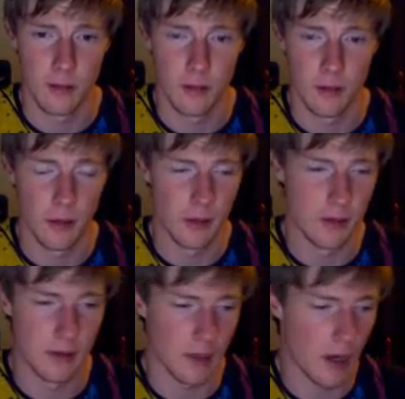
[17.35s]

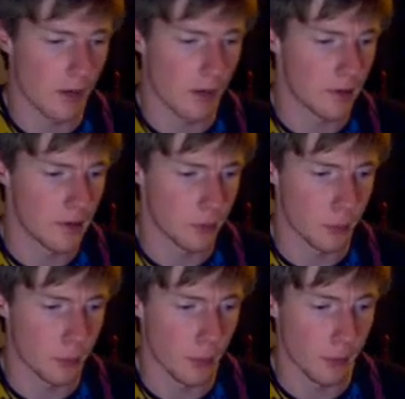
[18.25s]
Because after this
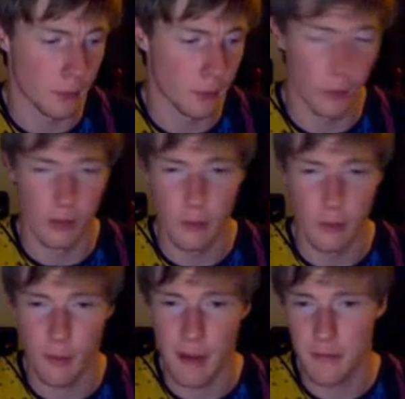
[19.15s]
Royal Rumble
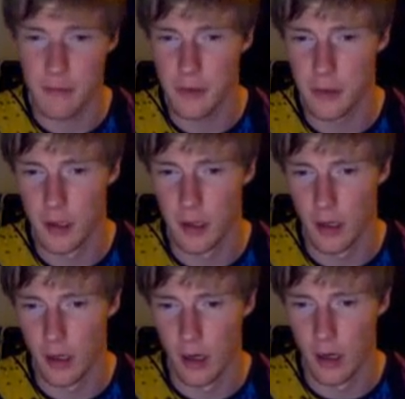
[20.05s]
pay-per-view,
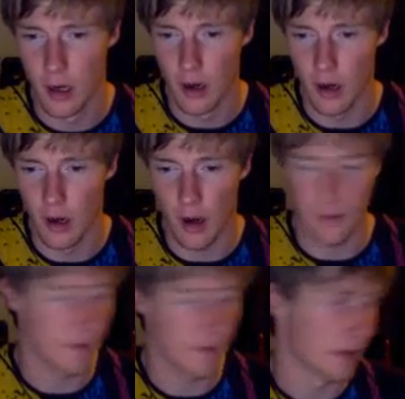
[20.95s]
I
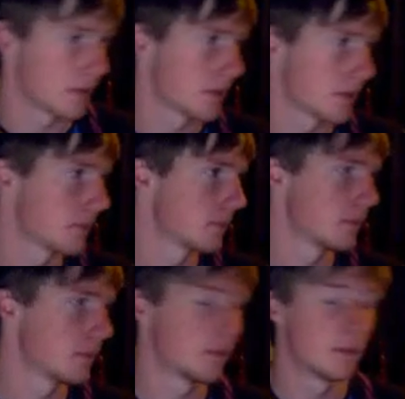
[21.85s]
think it's
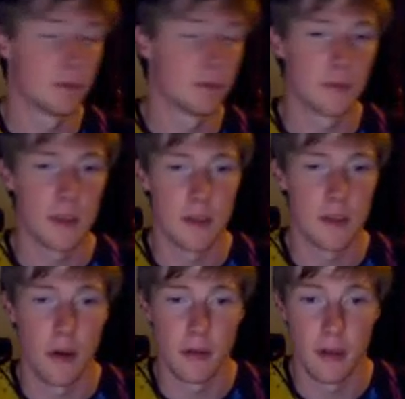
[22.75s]

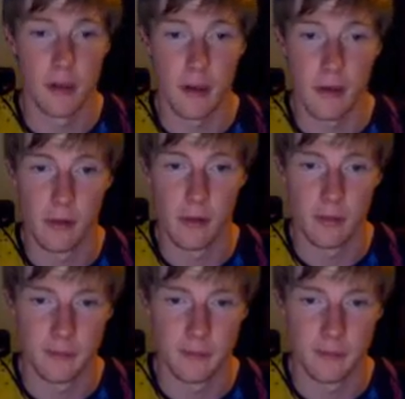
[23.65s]
certain that they do.